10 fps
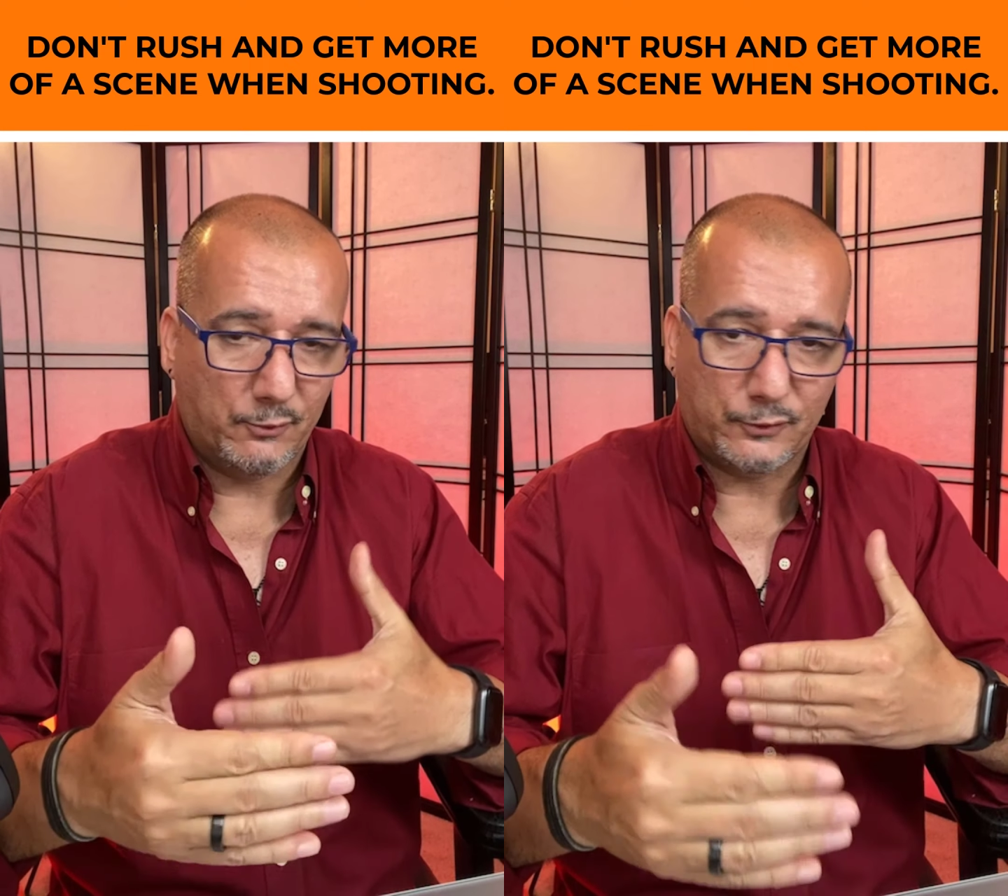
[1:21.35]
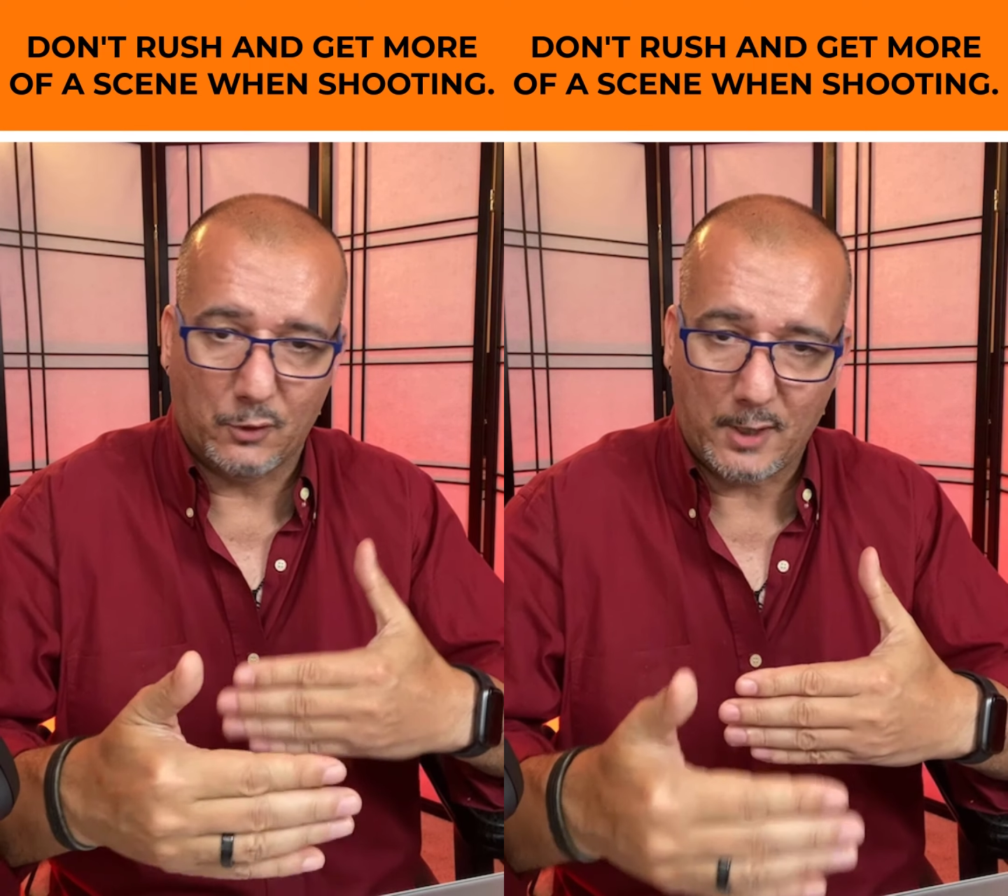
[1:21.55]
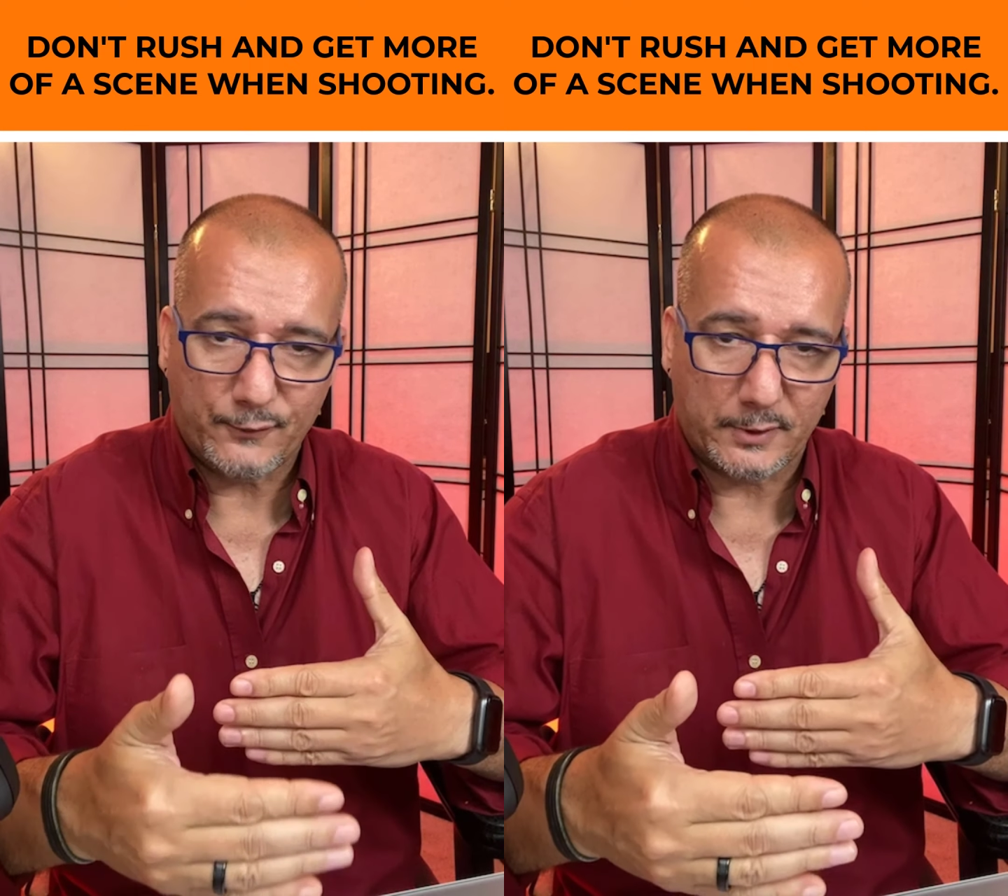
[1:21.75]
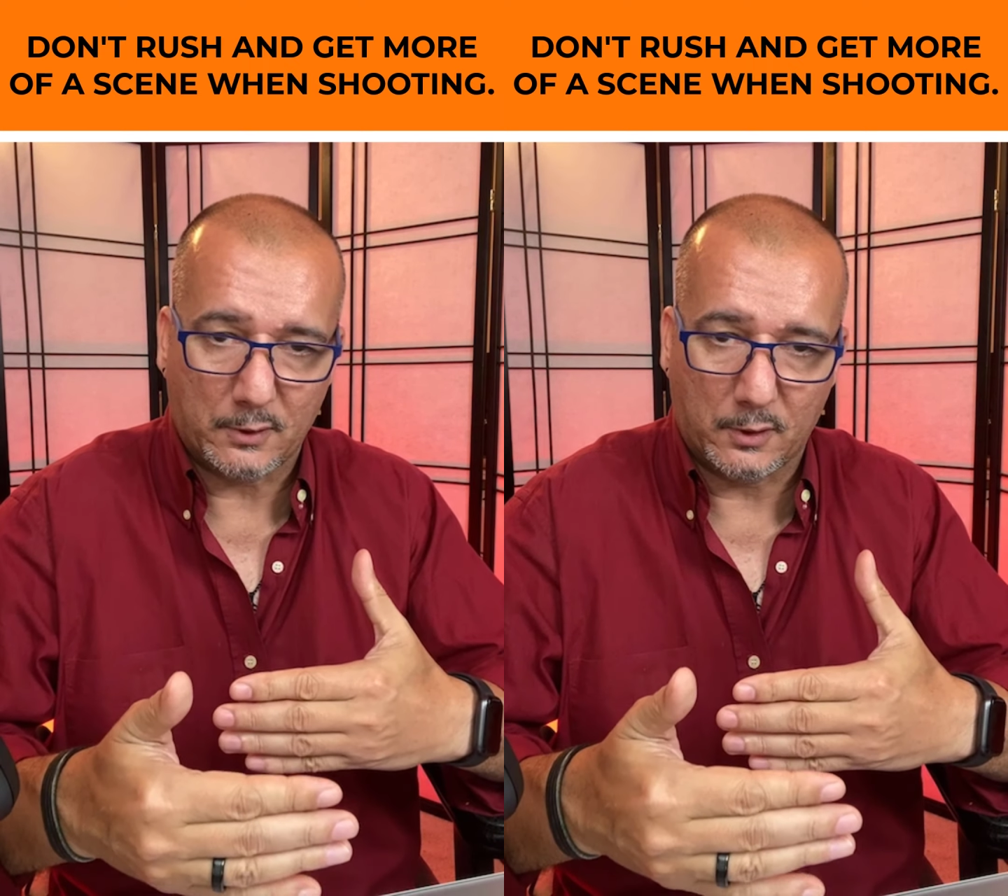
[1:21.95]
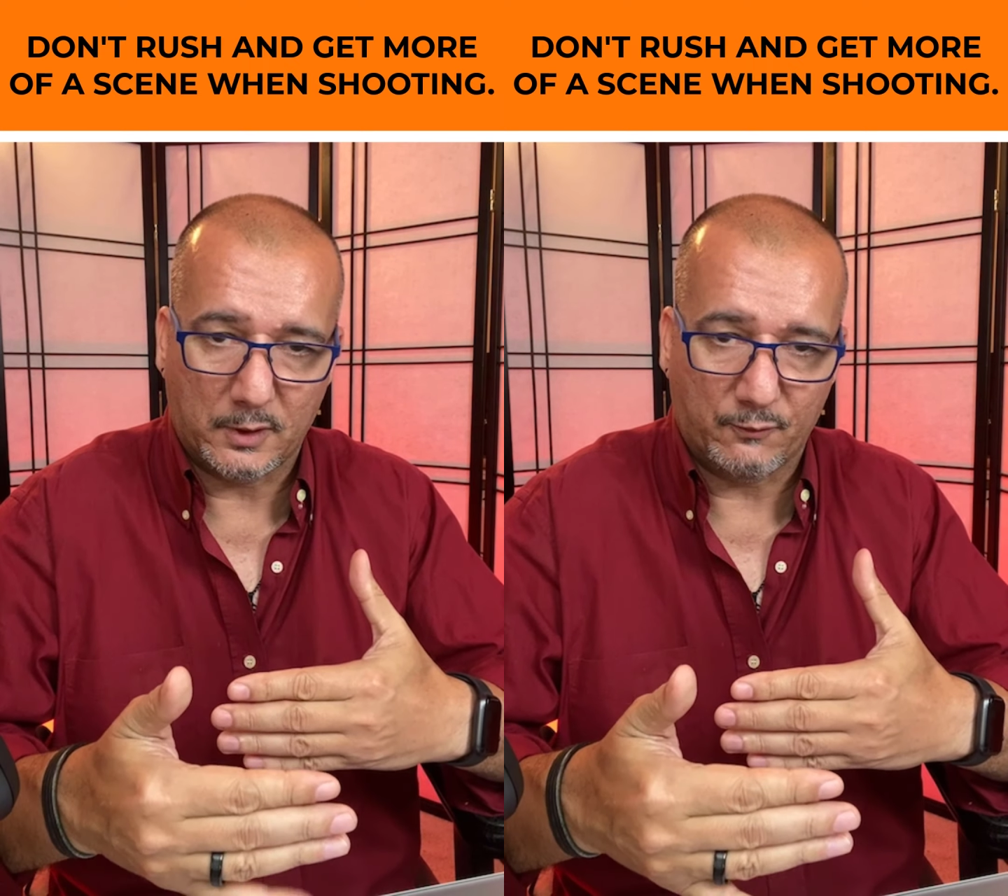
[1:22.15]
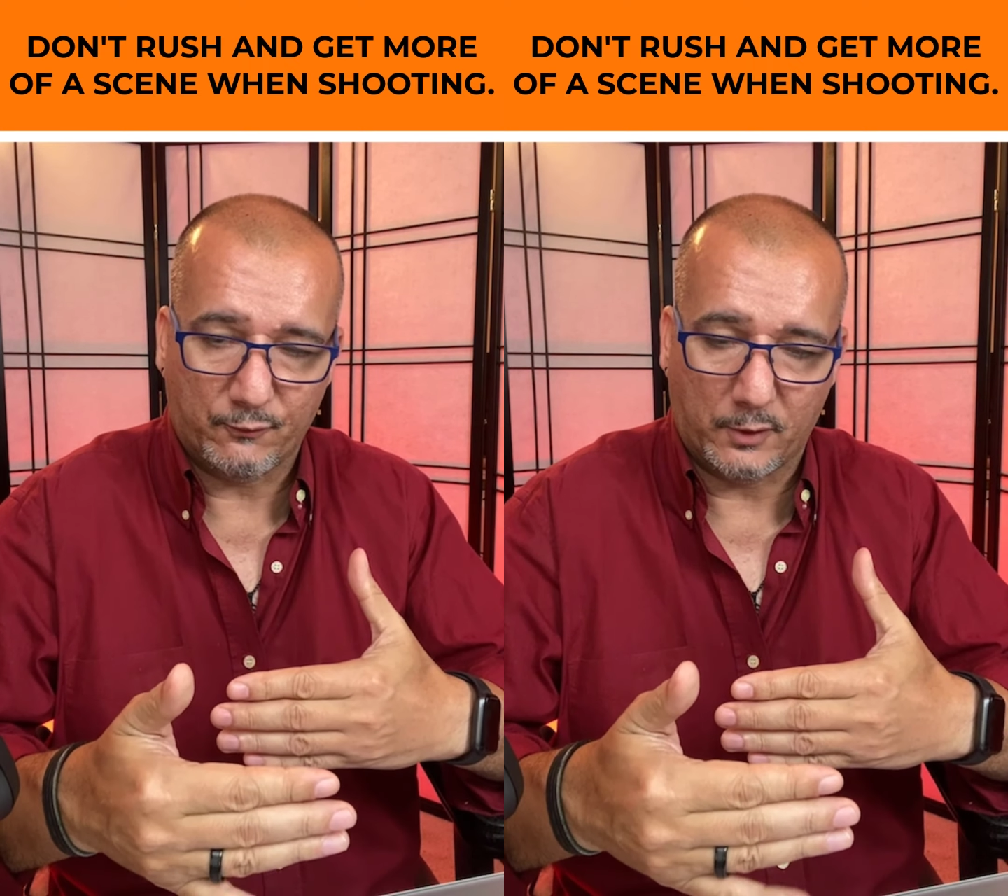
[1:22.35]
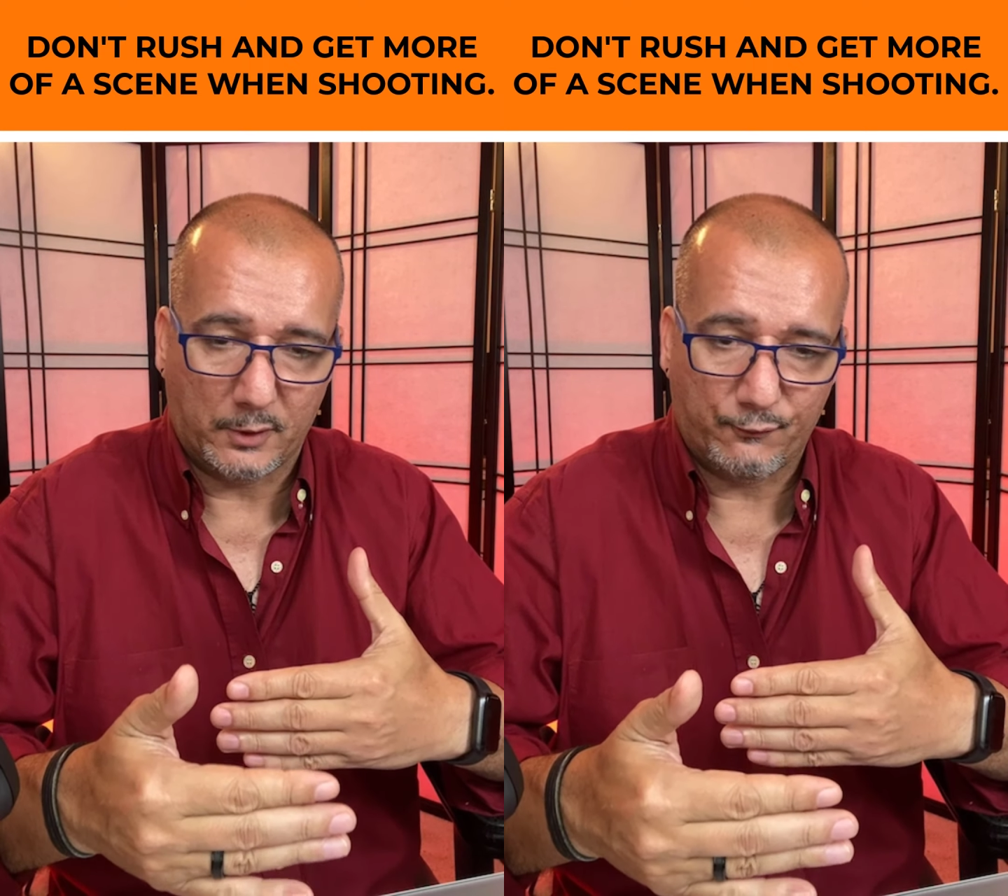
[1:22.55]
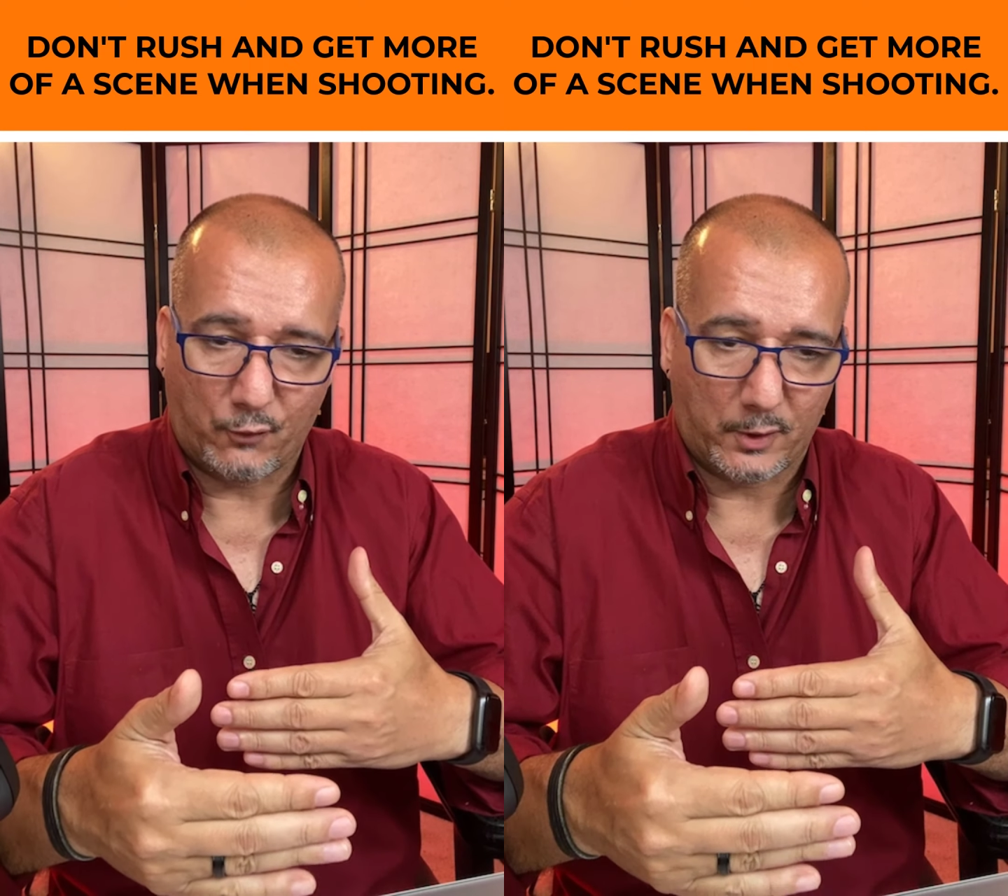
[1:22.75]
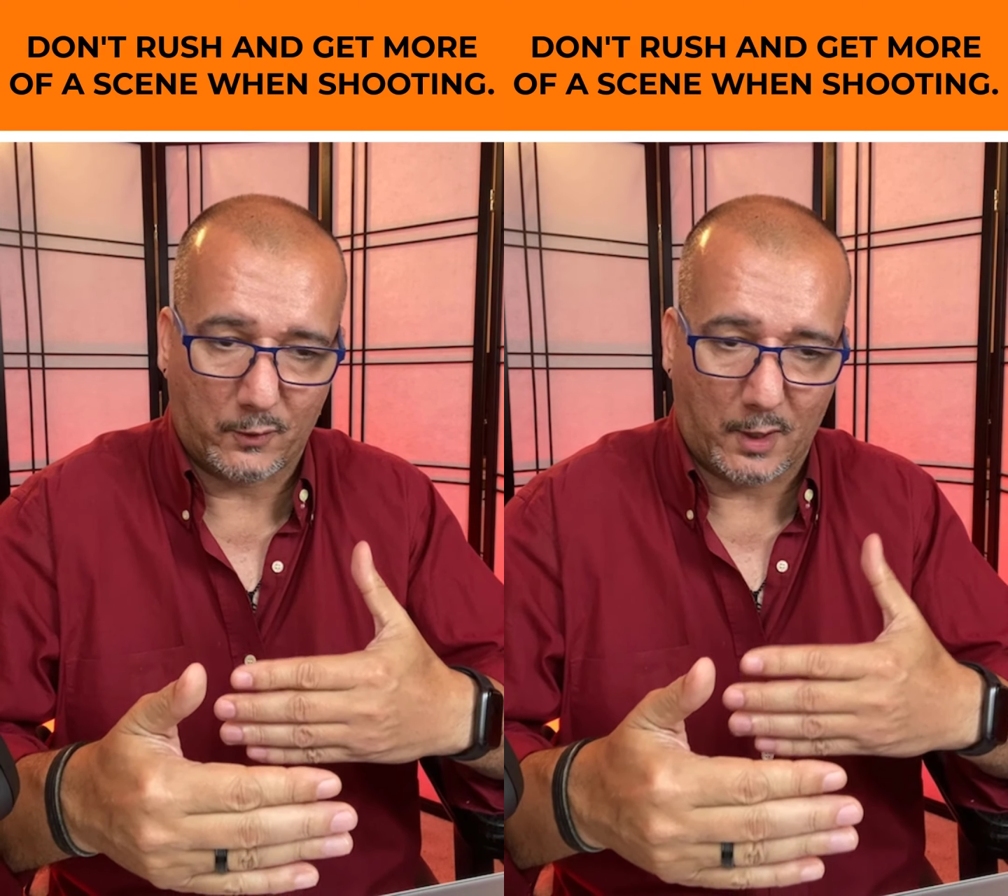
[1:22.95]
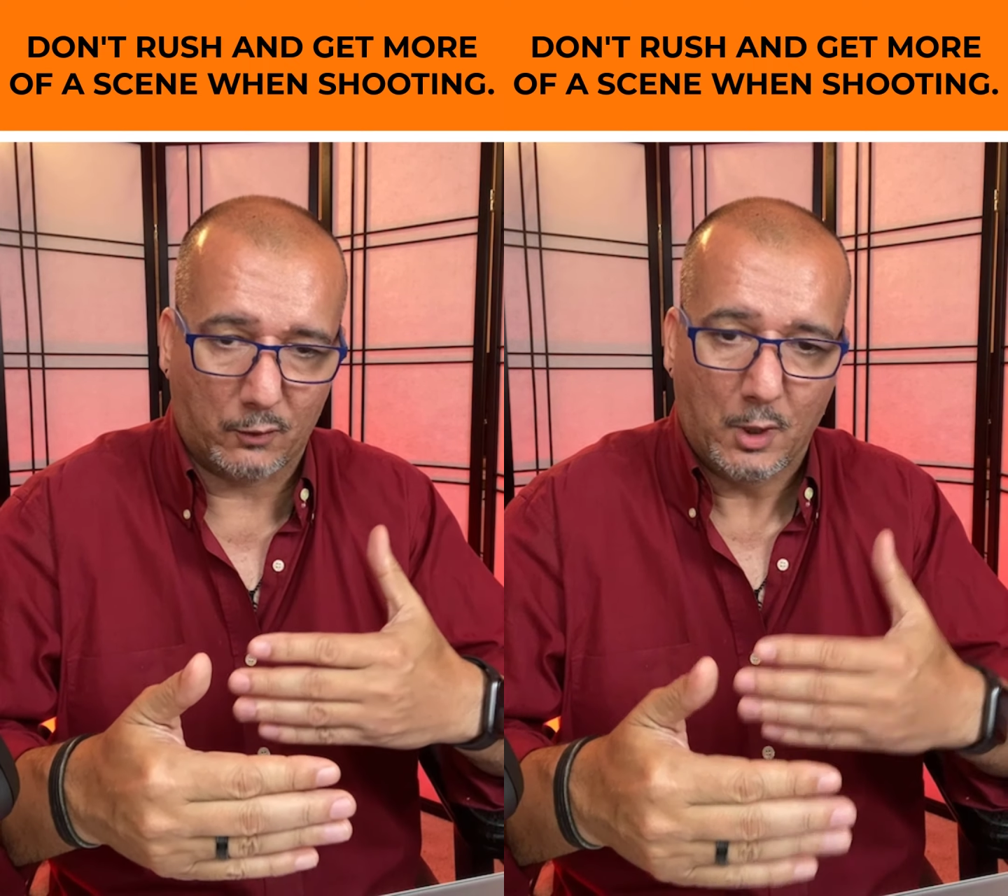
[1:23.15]
with nothing on the
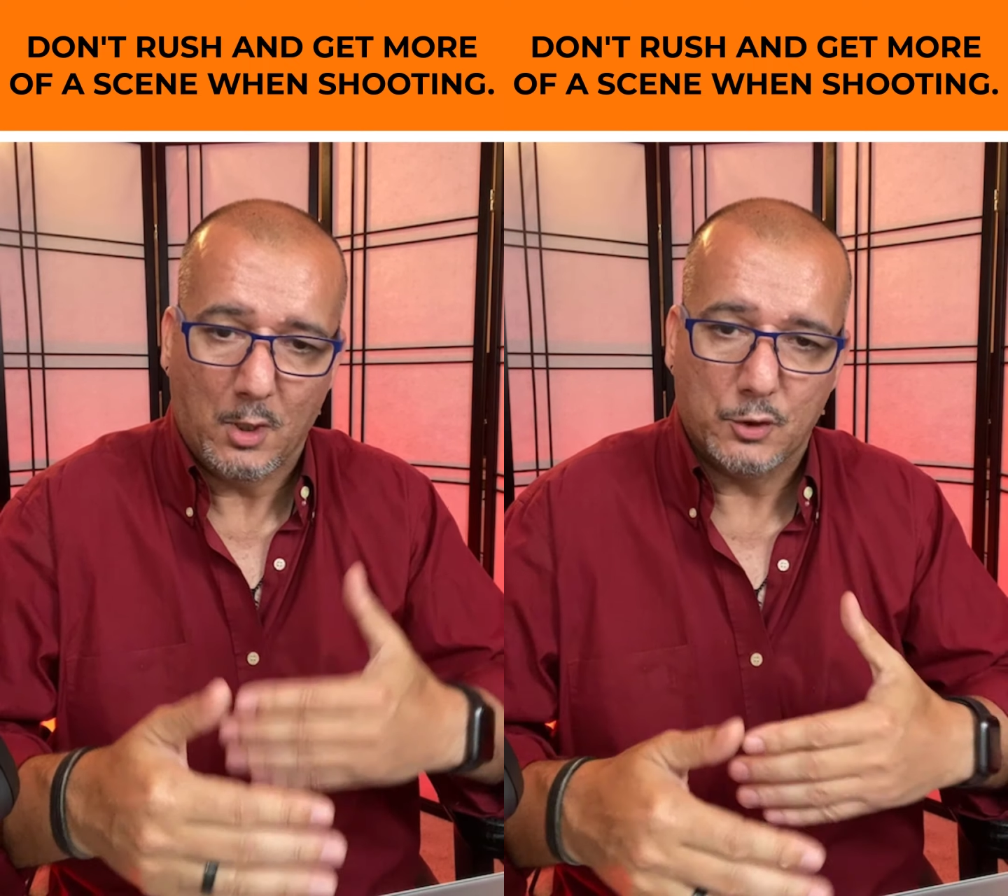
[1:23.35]
foreground.